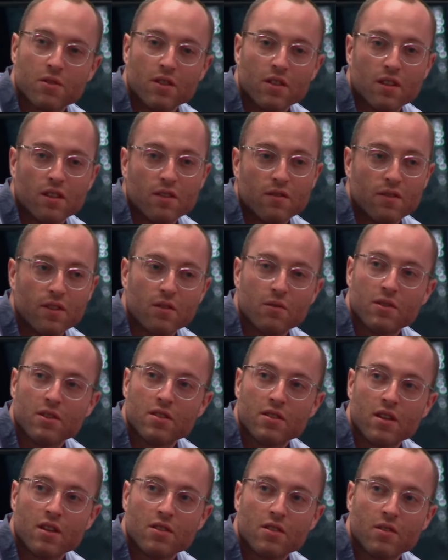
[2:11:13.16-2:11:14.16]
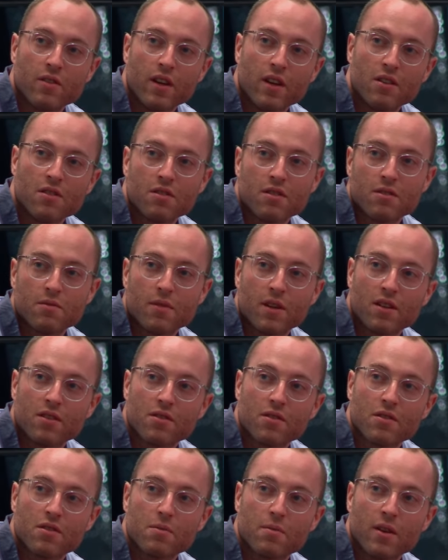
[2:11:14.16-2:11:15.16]
week. And if he wins HOH, let's make
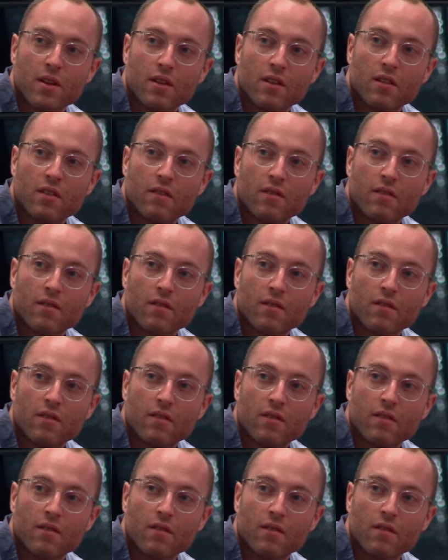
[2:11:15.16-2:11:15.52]
sure it's Ben.